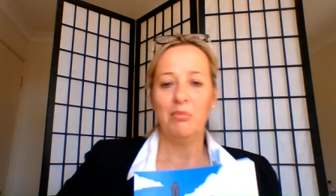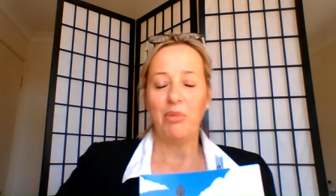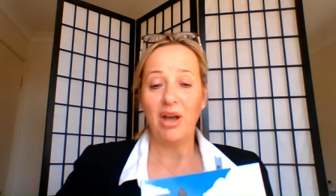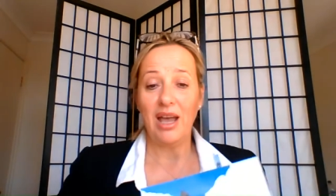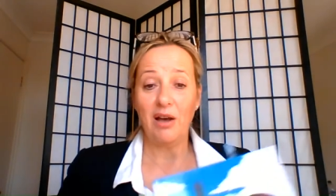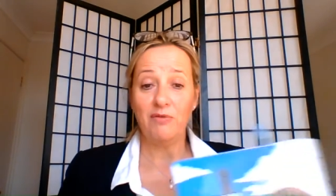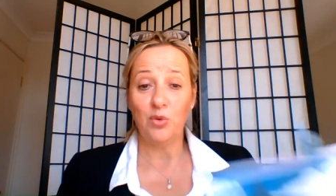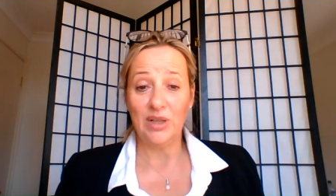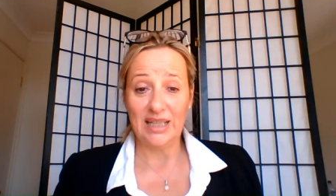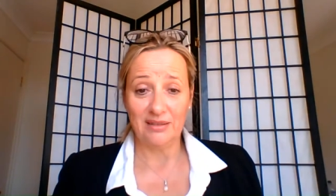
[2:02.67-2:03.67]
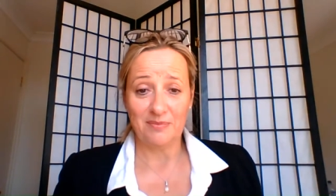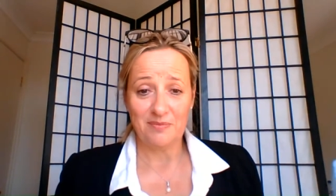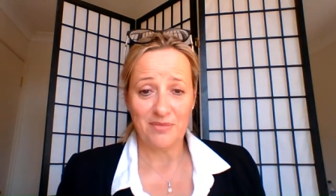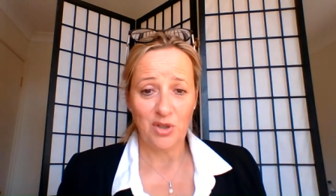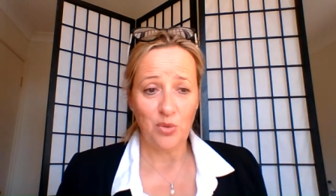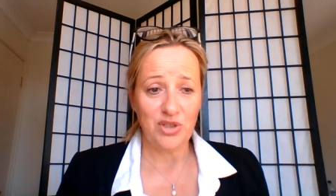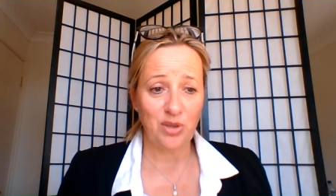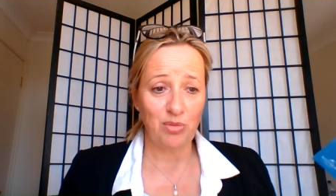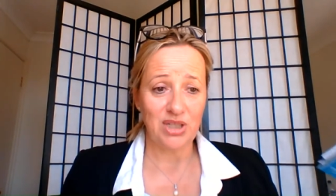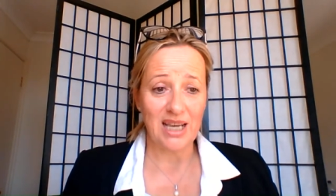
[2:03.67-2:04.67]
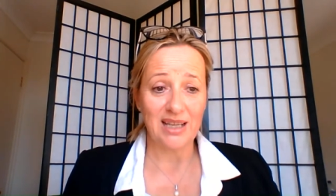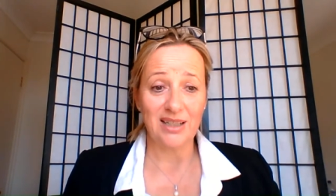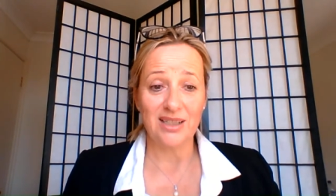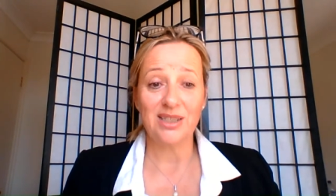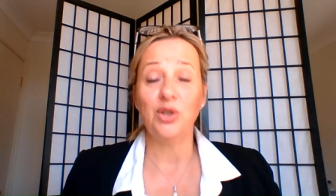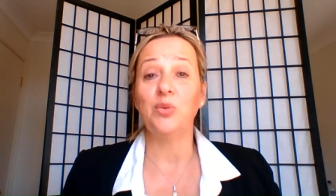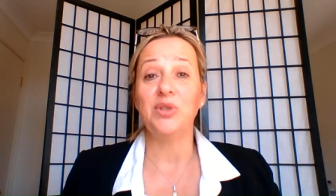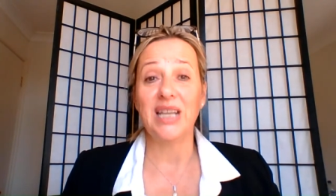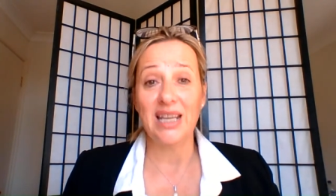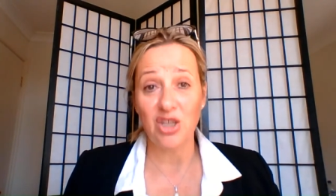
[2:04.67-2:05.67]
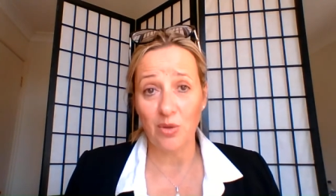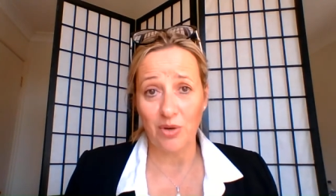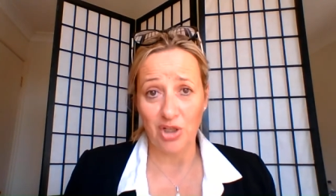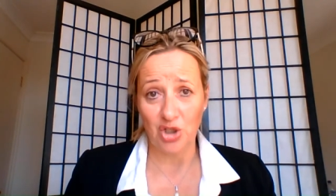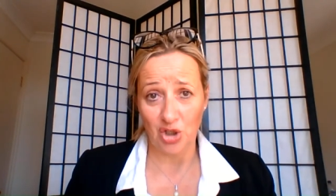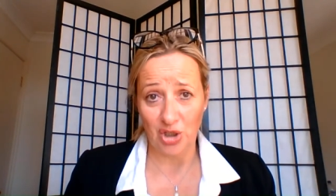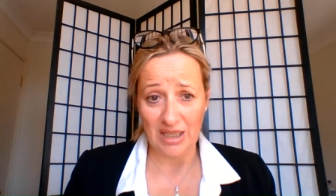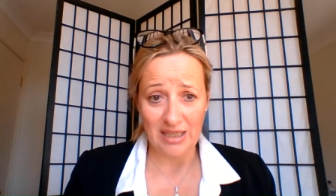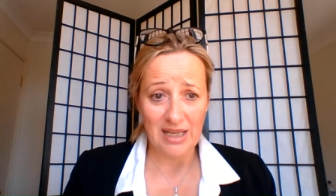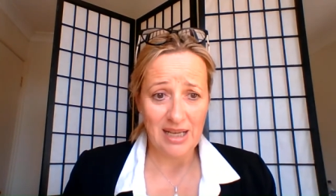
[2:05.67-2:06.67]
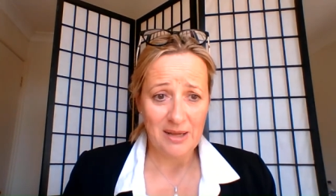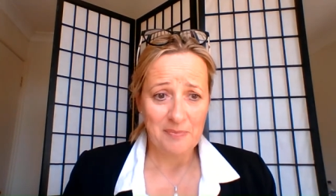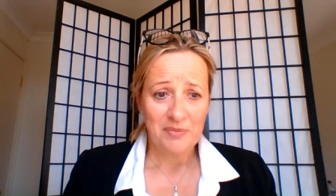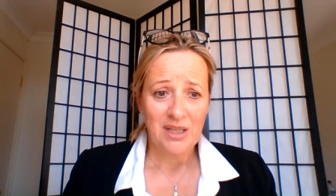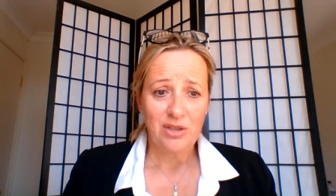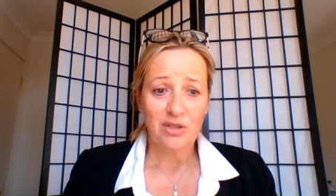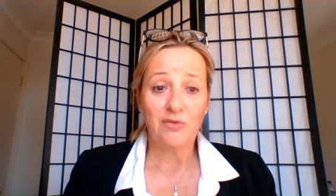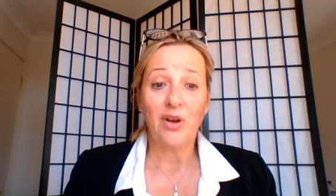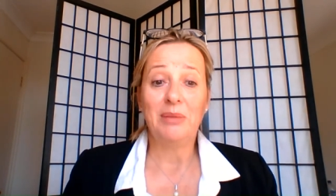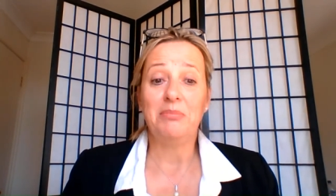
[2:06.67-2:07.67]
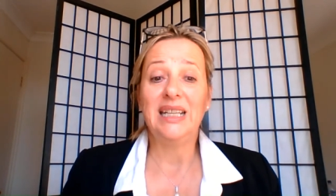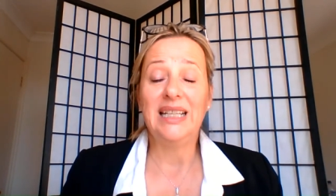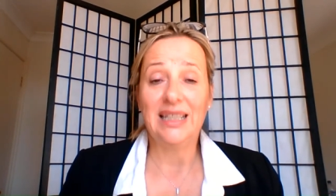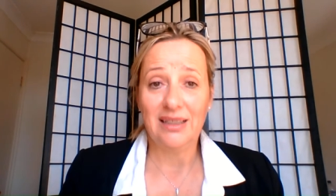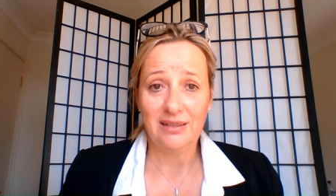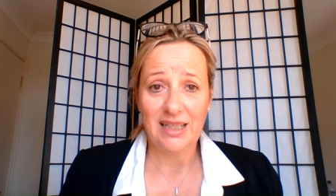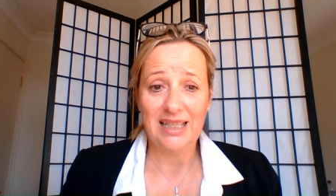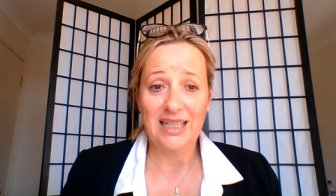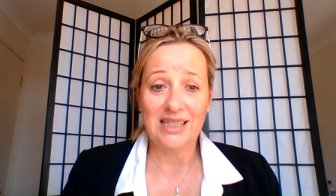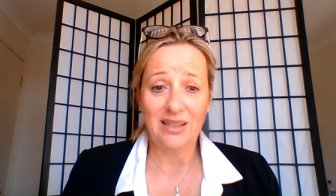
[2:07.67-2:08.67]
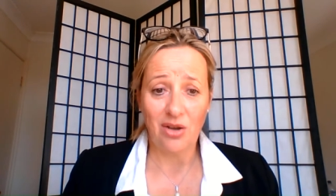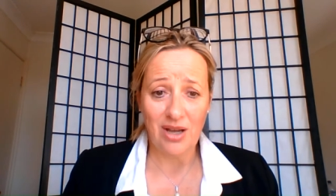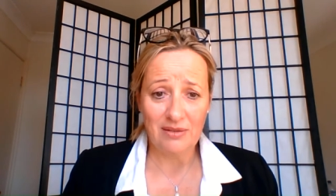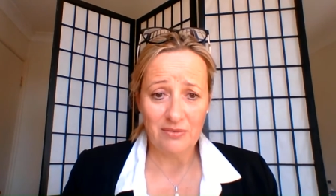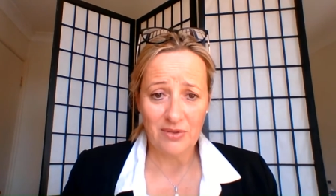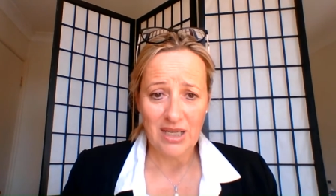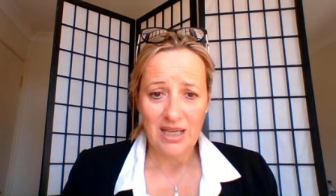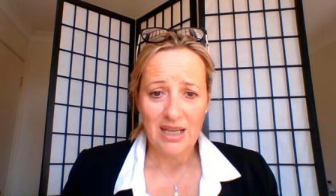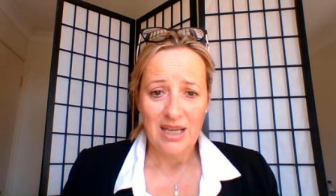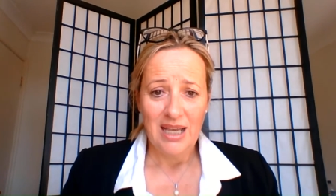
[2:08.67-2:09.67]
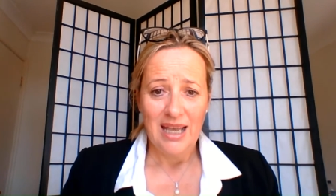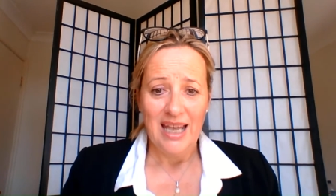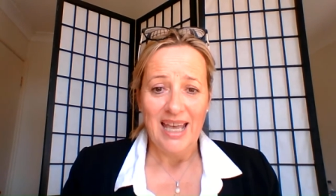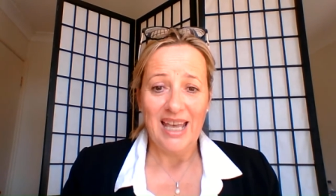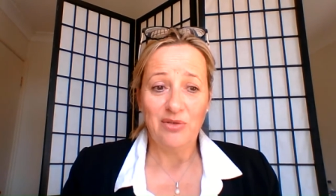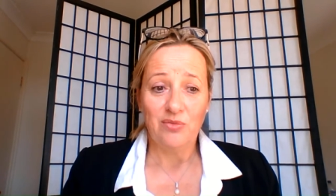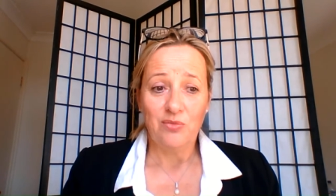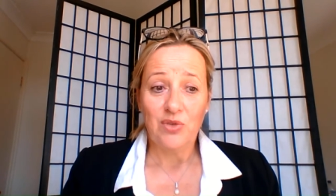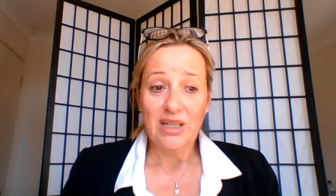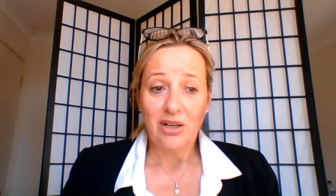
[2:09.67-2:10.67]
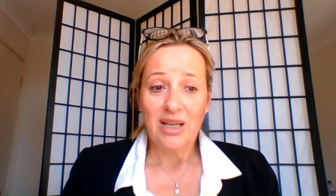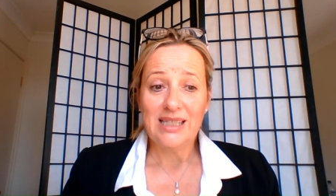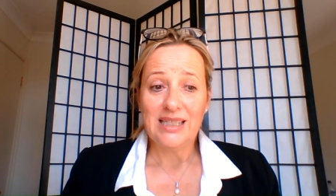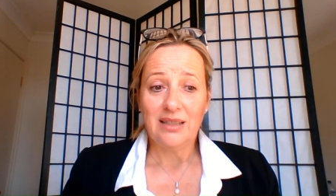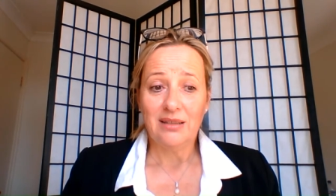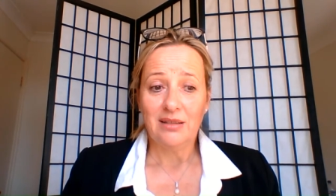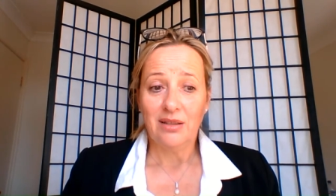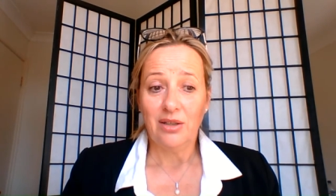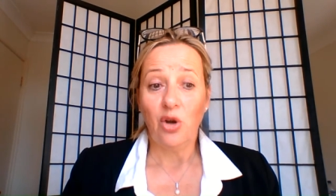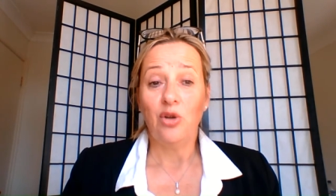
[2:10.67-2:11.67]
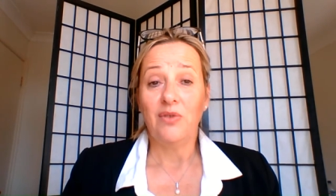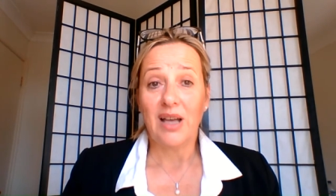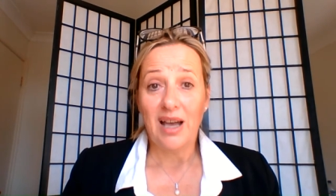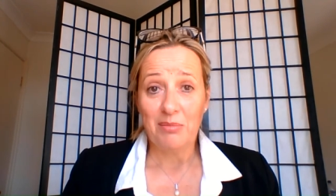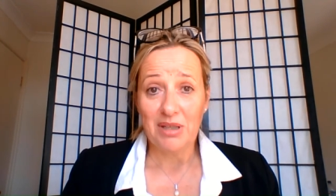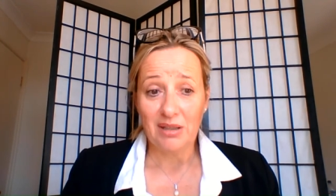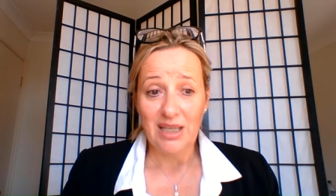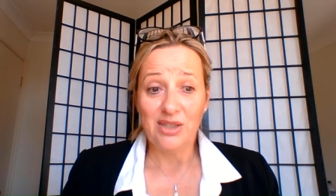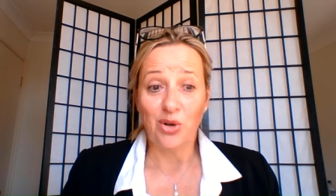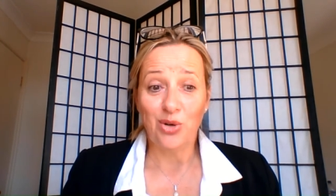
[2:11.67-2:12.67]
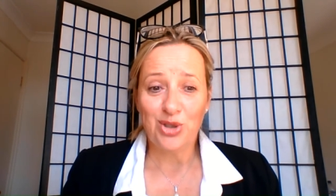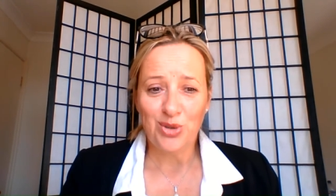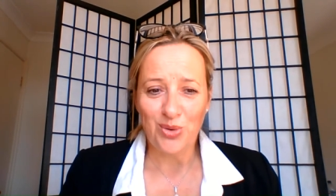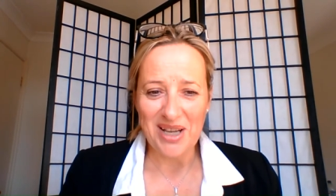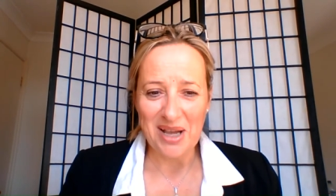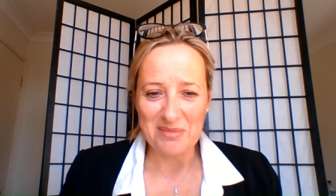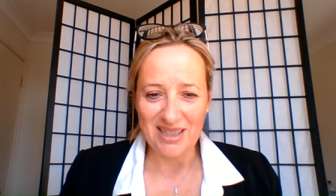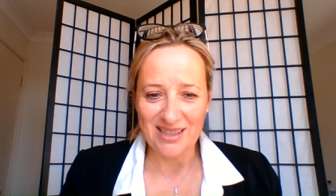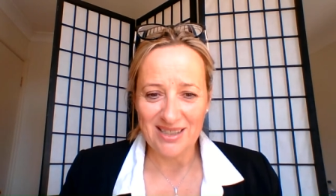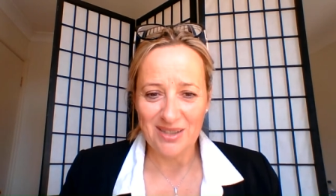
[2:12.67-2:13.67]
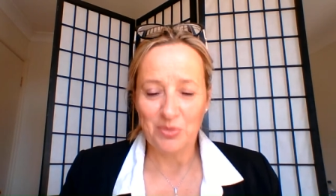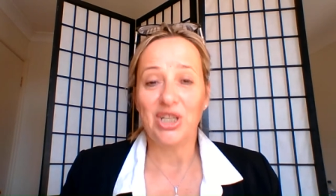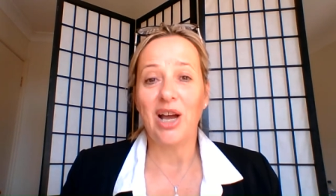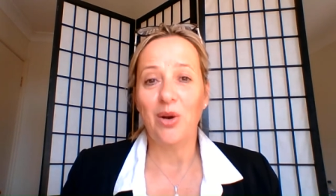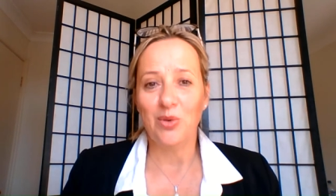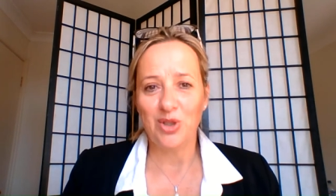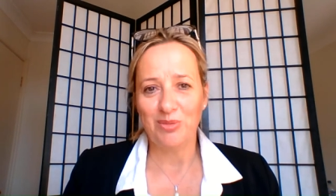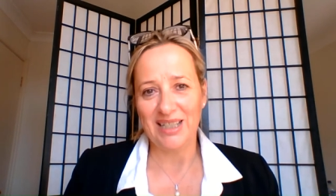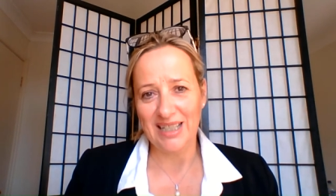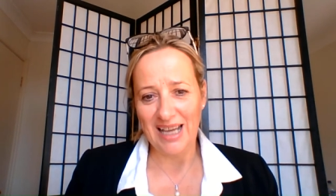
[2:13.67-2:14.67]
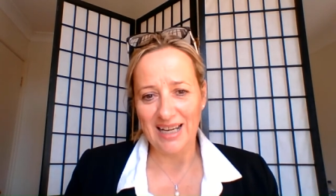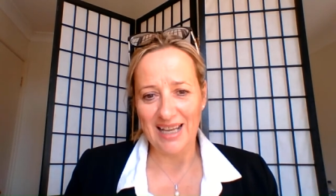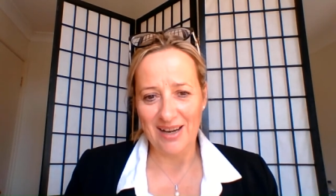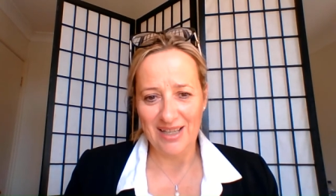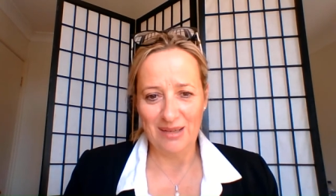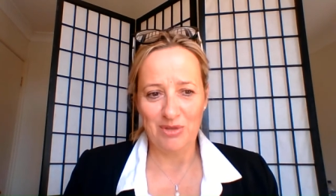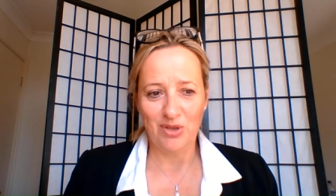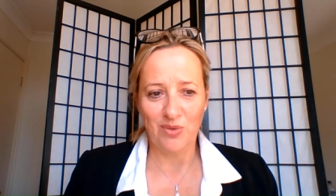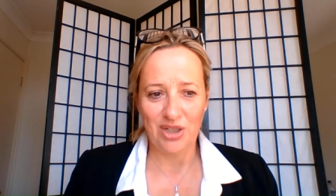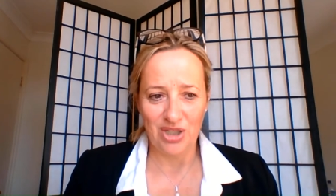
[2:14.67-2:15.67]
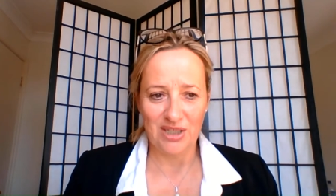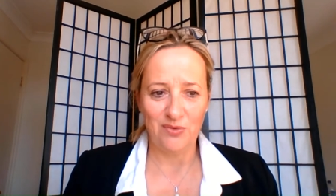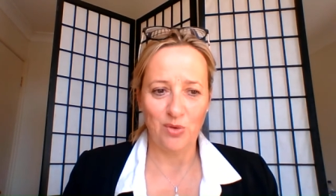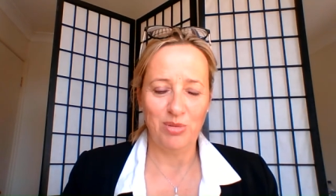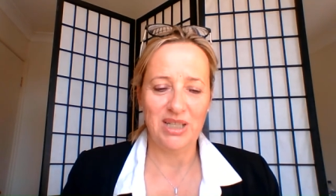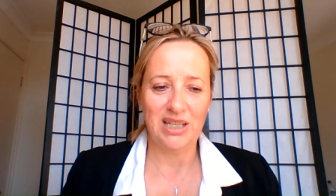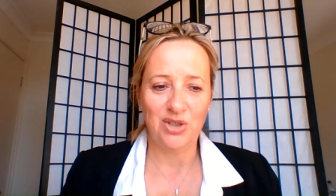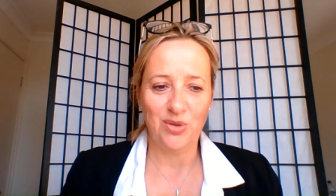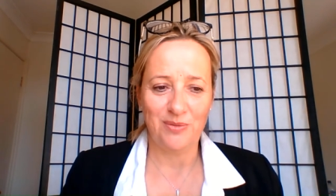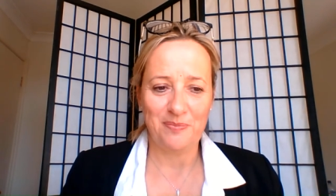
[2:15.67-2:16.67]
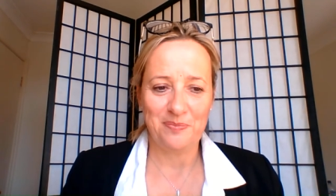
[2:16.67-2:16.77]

by A Fuling, who is the protagonist who will take you on a journey to find meaning in his life and realizing and overcoming his own shortcomings, which ultimately allow him to reach his full potential.